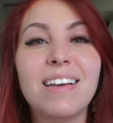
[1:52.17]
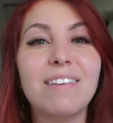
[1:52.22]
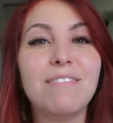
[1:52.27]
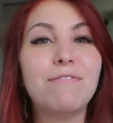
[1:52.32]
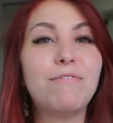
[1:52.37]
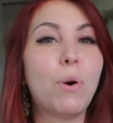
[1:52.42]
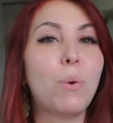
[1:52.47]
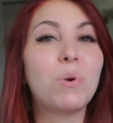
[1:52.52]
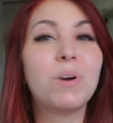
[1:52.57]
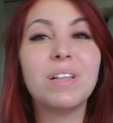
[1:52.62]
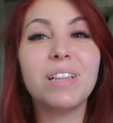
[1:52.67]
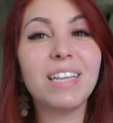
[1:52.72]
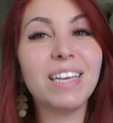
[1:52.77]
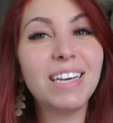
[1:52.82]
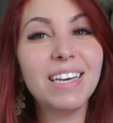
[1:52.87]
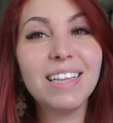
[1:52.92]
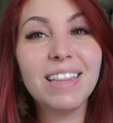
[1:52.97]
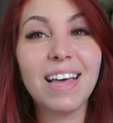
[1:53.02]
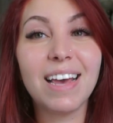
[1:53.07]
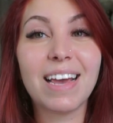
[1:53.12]

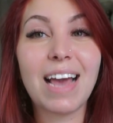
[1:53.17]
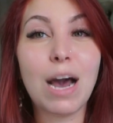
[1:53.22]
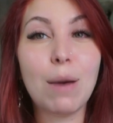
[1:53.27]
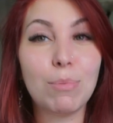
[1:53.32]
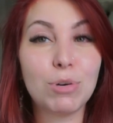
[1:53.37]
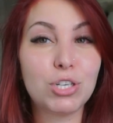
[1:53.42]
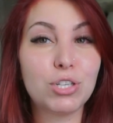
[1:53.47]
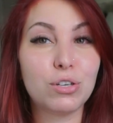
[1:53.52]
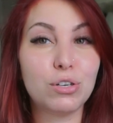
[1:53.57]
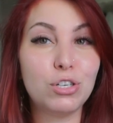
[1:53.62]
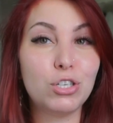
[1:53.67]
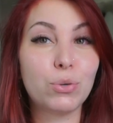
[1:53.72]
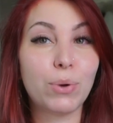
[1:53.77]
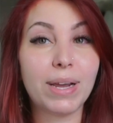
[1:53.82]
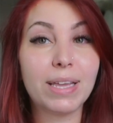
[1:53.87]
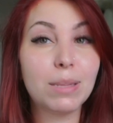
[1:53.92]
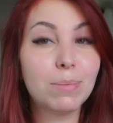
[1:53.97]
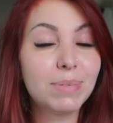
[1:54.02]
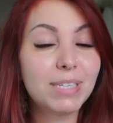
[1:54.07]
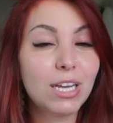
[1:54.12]
vocally like how much they're
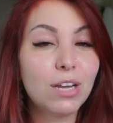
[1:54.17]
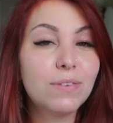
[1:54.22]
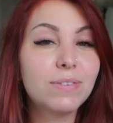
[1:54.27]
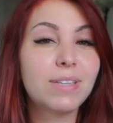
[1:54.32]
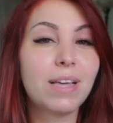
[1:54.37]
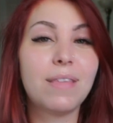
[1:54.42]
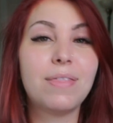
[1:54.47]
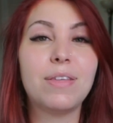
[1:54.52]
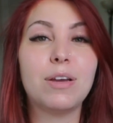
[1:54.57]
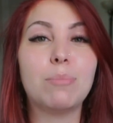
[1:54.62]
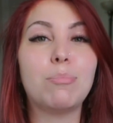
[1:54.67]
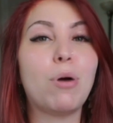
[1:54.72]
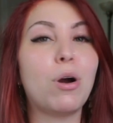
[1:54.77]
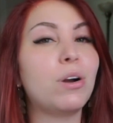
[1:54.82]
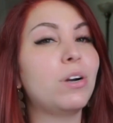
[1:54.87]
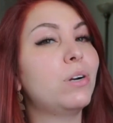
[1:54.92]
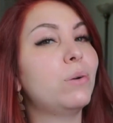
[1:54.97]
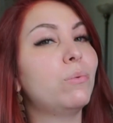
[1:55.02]
enjoying themselves, that their partner